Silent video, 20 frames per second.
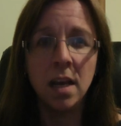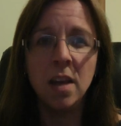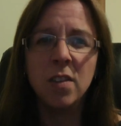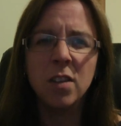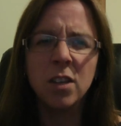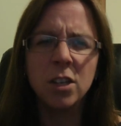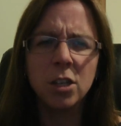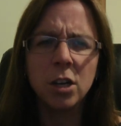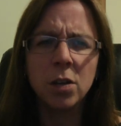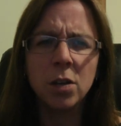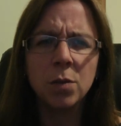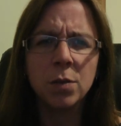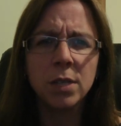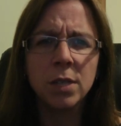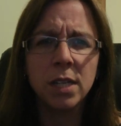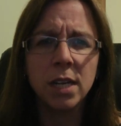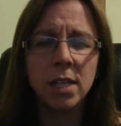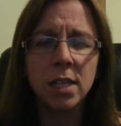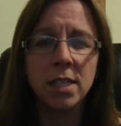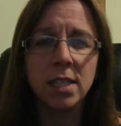The child will
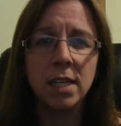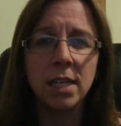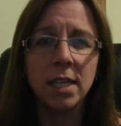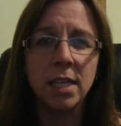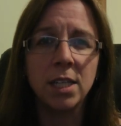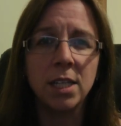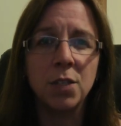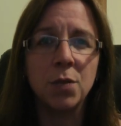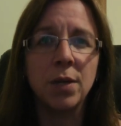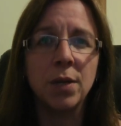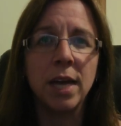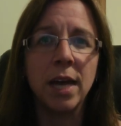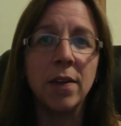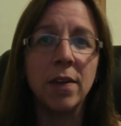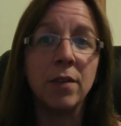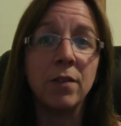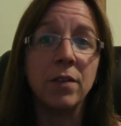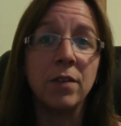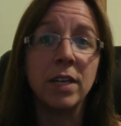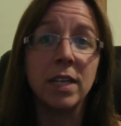start to take into account
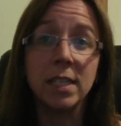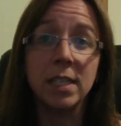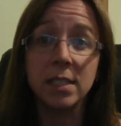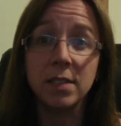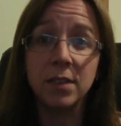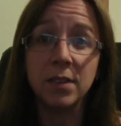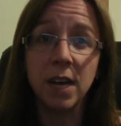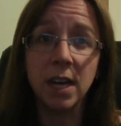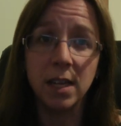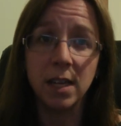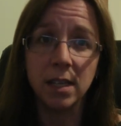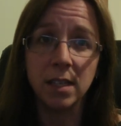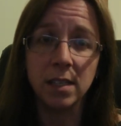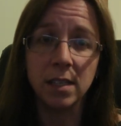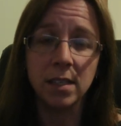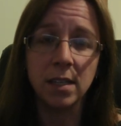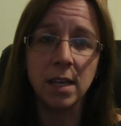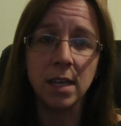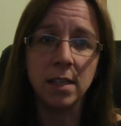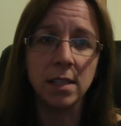the feelings of
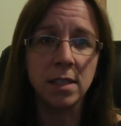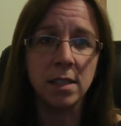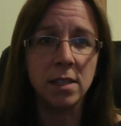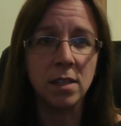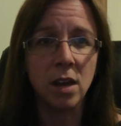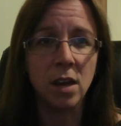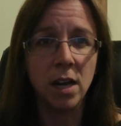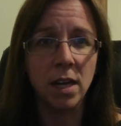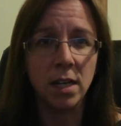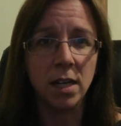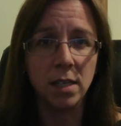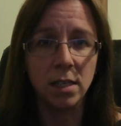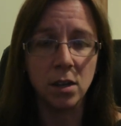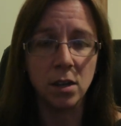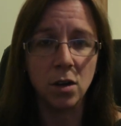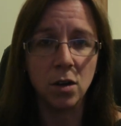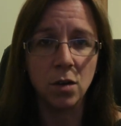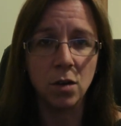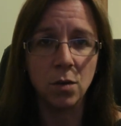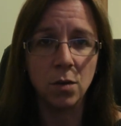others and society as a
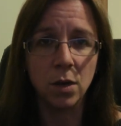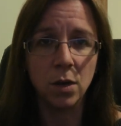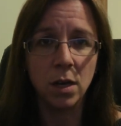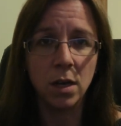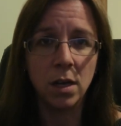whole.